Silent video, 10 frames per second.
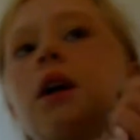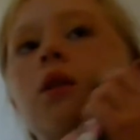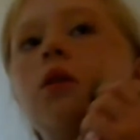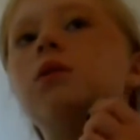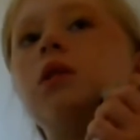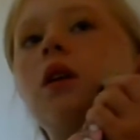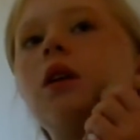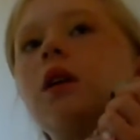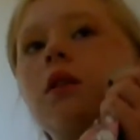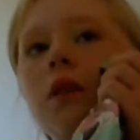so
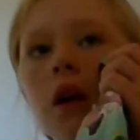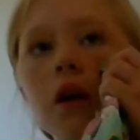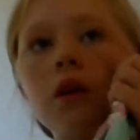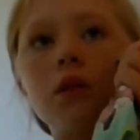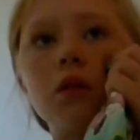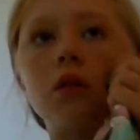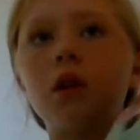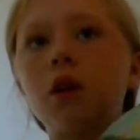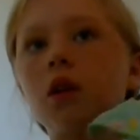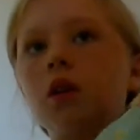now I've got
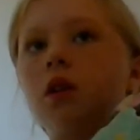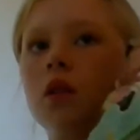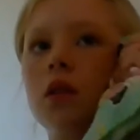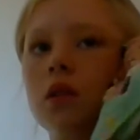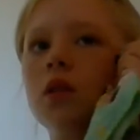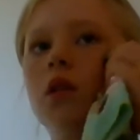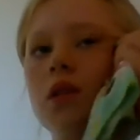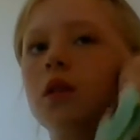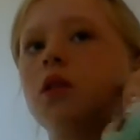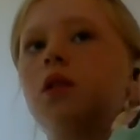done,
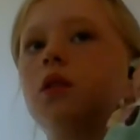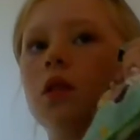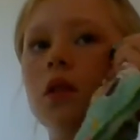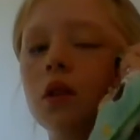done.